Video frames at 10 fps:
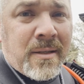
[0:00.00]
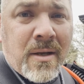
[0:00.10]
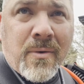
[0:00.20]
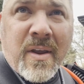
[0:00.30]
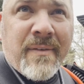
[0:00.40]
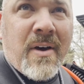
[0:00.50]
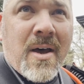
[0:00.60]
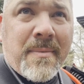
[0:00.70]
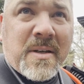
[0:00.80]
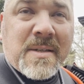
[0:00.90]
Don't give
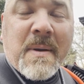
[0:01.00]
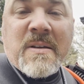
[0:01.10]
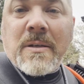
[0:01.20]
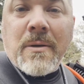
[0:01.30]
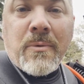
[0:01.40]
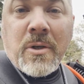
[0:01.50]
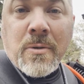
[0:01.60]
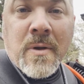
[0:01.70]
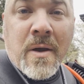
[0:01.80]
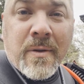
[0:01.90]
up, especially when you
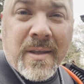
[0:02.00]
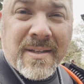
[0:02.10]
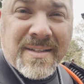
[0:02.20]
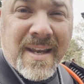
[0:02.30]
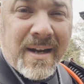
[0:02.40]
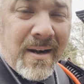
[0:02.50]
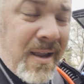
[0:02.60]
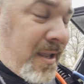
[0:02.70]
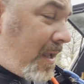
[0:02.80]
know that it's there,